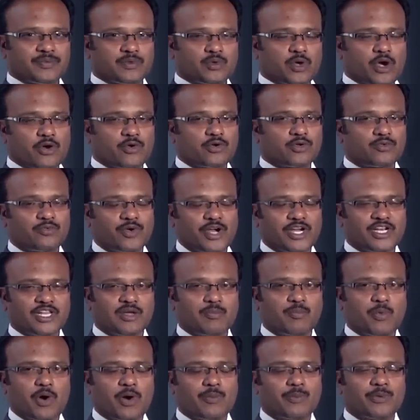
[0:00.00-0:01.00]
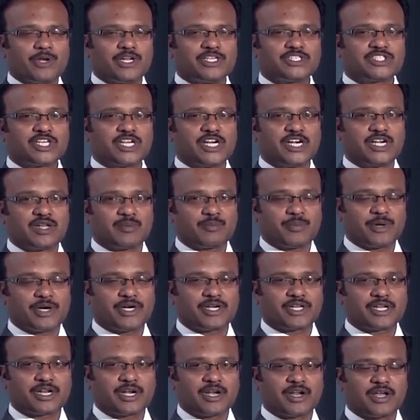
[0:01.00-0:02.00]
You have to find the population at a
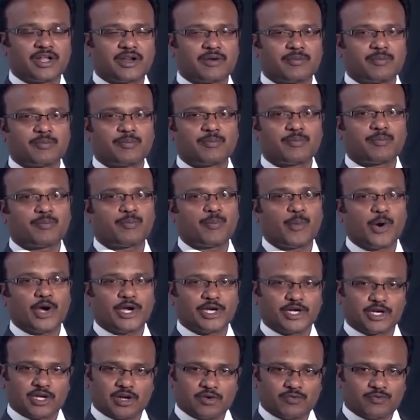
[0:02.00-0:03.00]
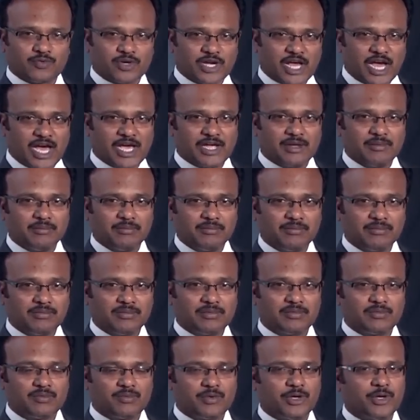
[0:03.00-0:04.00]
particular point of time.
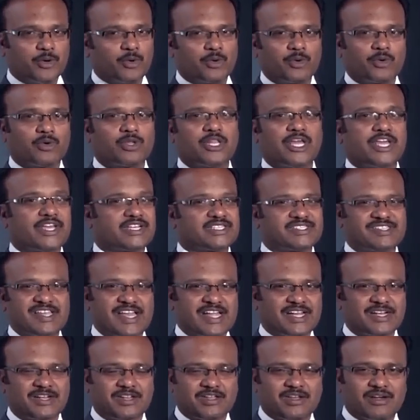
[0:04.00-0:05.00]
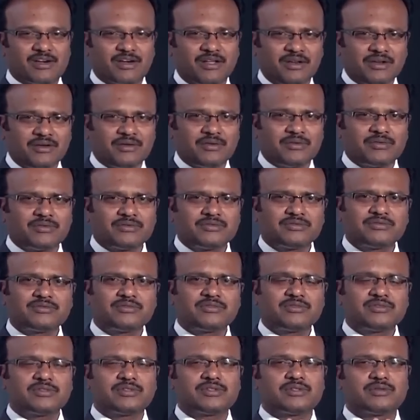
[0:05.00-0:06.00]
We don't know the exact year,
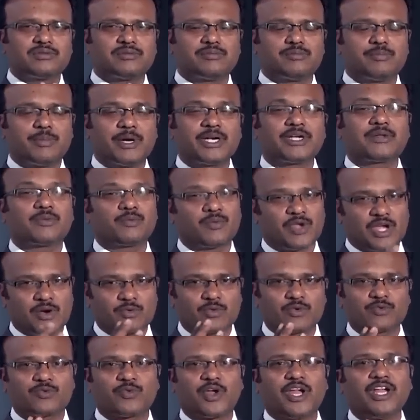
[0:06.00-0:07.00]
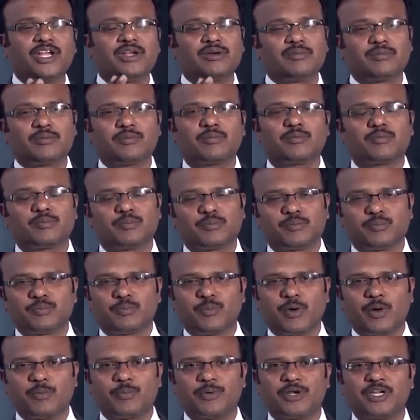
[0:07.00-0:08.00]
but we have to find
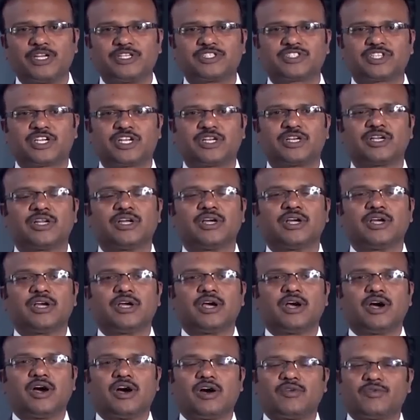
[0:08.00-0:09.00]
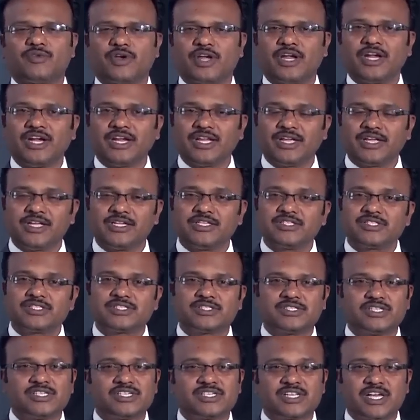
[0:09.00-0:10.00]
population of a
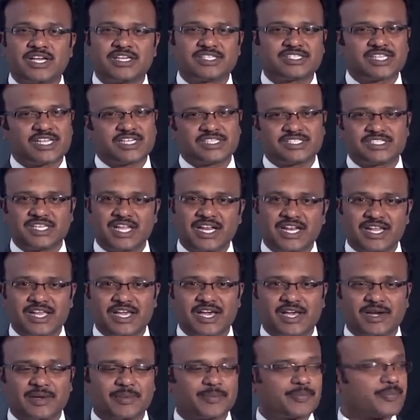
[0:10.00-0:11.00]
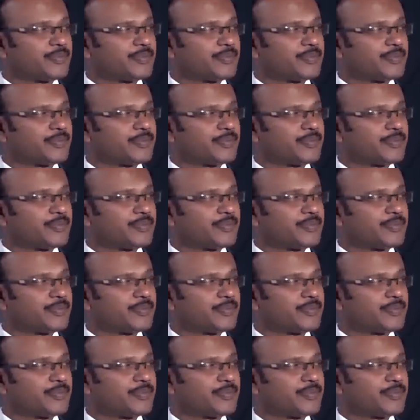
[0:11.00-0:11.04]
intercensal year.